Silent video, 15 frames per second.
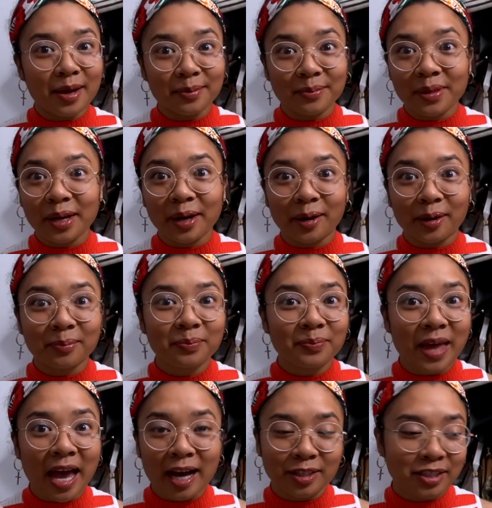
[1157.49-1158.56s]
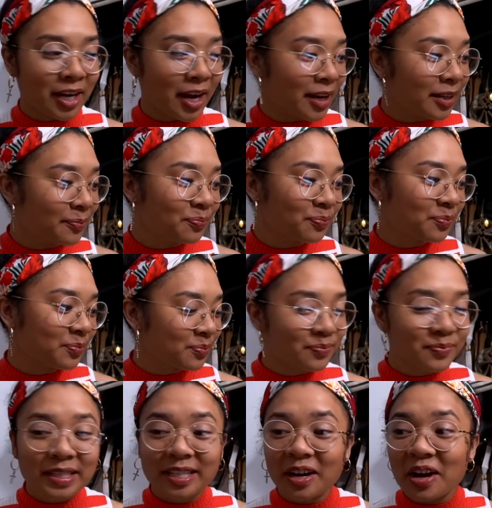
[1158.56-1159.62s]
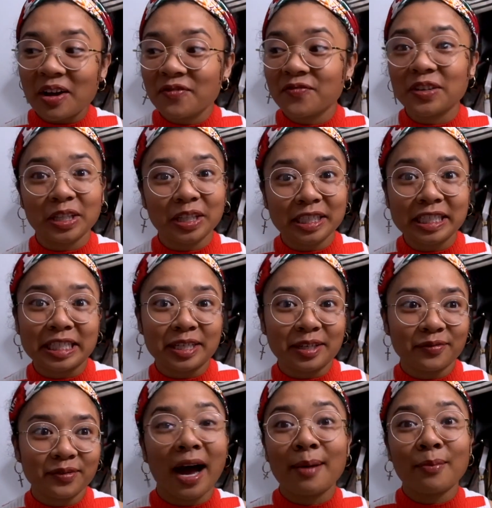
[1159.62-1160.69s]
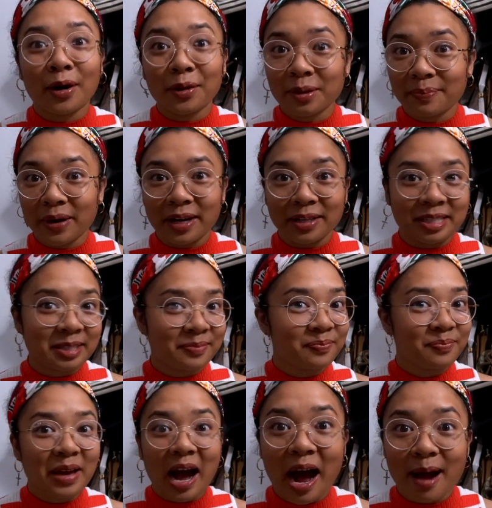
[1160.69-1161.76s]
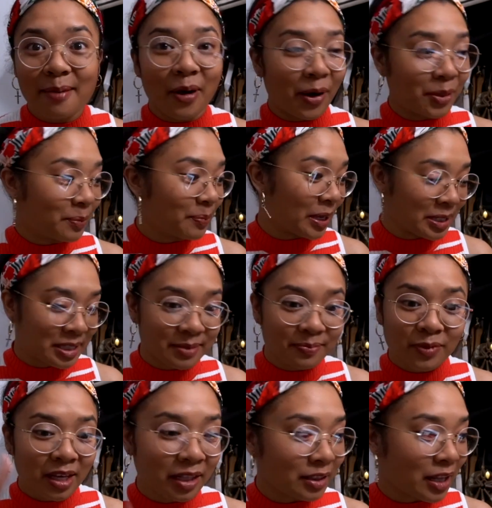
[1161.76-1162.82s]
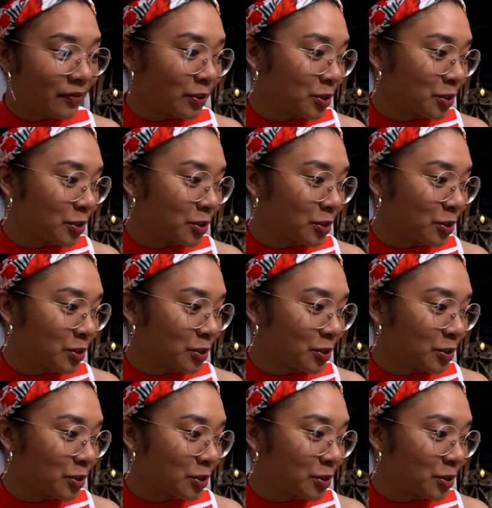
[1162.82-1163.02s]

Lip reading: am there. Hashtag Villeneuve. I'm on the bus. level